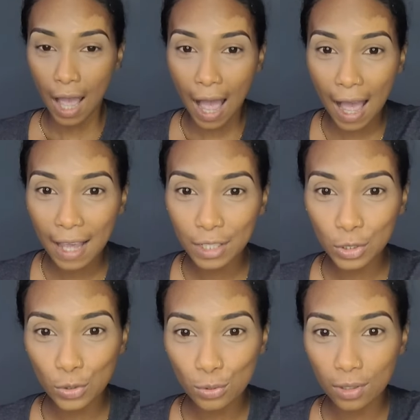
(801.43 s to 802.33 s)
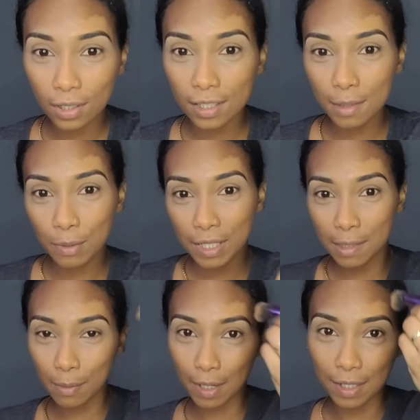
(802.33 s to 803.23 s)
I do not speak
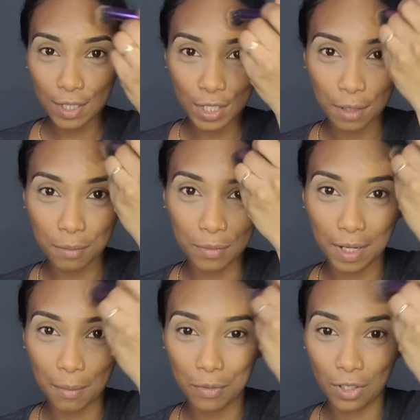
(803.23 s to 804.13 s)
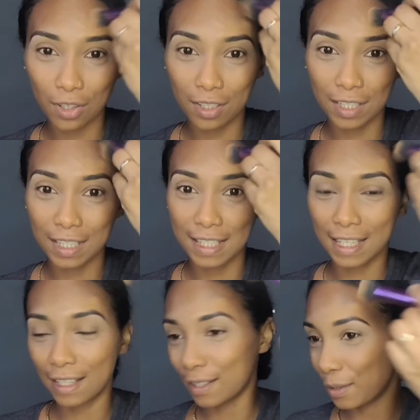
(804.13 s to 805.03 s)
Spanish. I'm not
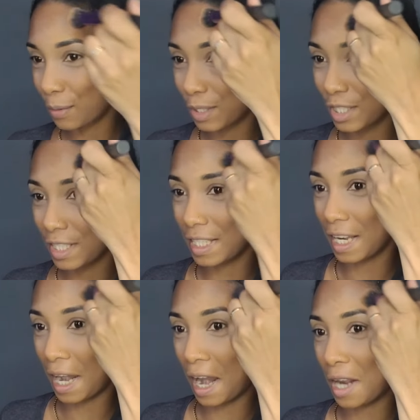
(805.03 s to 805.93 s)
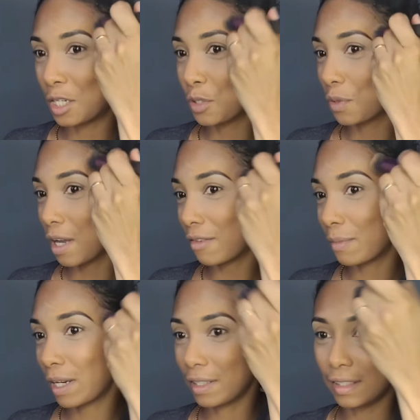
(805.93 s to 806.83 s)
understanding what you're saying. I don't have
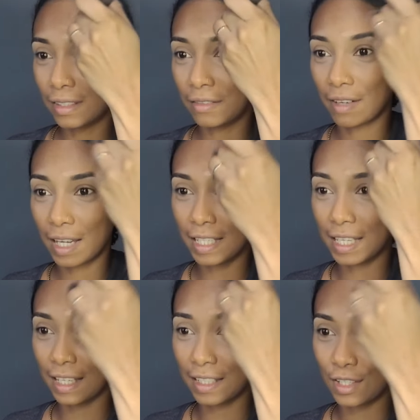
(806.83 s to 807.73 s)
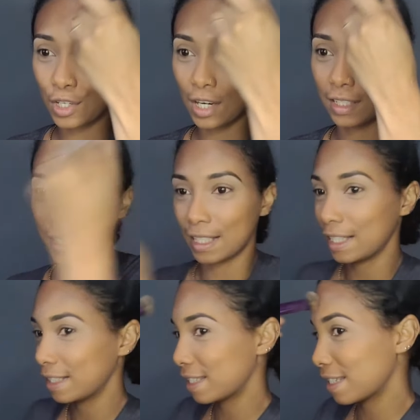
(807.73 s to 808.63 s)
my other device here to
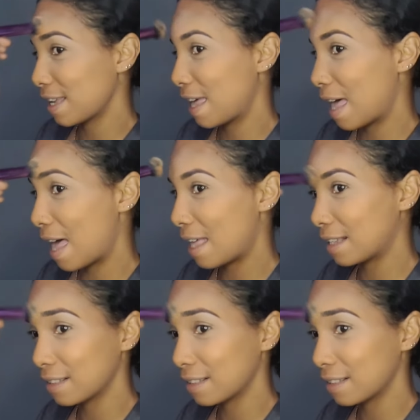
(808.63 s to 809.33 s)
translate. I